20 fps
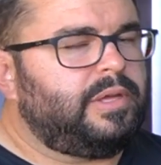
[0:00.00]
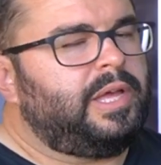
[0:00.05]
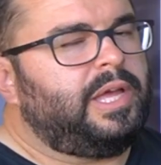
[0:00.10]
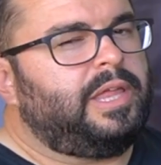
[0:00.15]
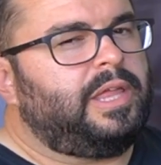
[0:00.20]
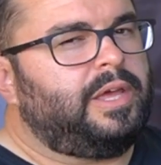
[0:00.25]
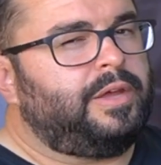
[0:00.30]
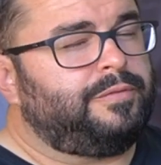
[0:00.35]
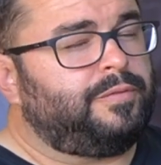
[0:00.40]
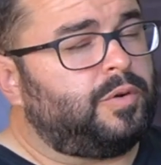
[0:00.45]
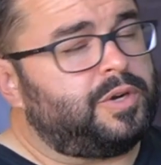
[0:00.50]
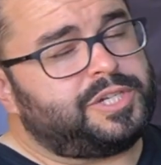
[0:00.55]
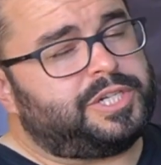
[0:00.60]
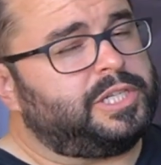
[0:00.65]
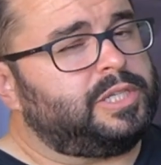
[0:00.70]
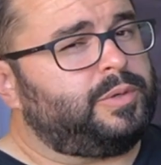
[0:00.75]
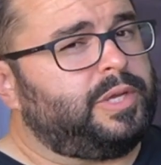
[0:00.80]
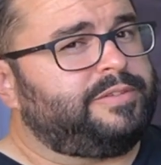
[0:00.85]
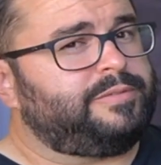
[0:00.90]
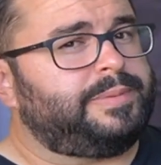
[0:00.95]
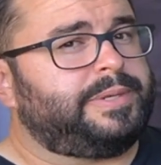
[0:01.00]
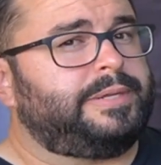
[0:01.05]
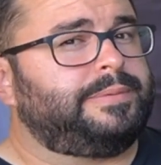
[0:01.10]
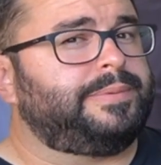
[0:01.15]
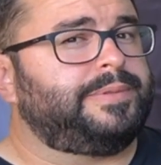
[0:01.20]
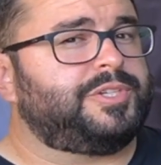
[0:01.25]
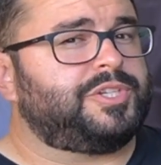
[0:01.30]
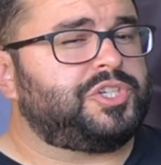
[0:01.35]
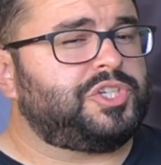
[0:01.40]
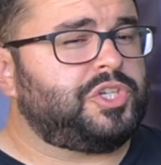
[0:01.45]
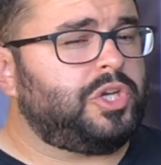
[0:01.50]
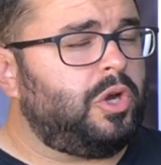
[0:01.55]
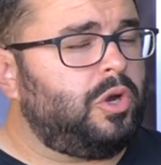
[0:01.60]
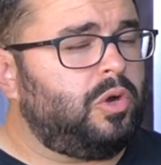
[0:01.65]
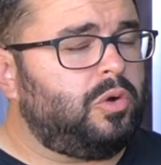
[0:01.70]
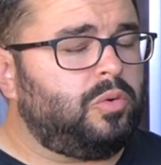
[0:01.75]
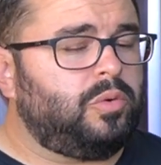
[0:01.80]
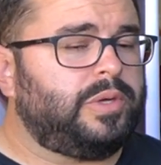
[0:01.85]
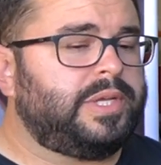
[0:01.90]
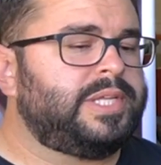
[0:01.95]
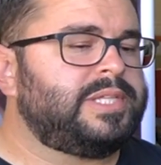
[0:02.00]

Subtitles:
Unfortunately, we haven't been able to show.